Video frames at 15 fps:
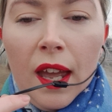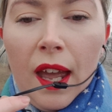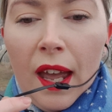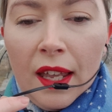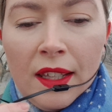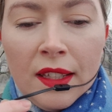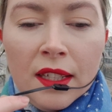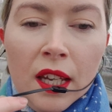
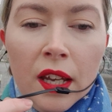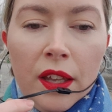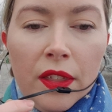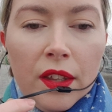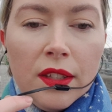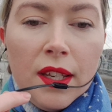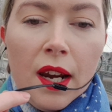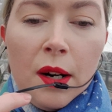And
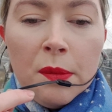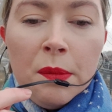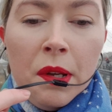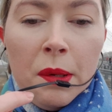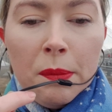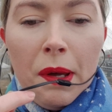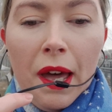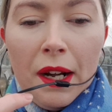the term
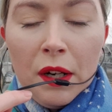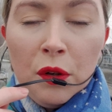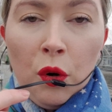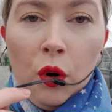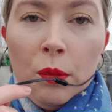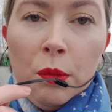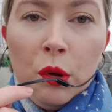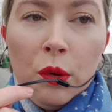
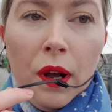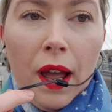paranormal,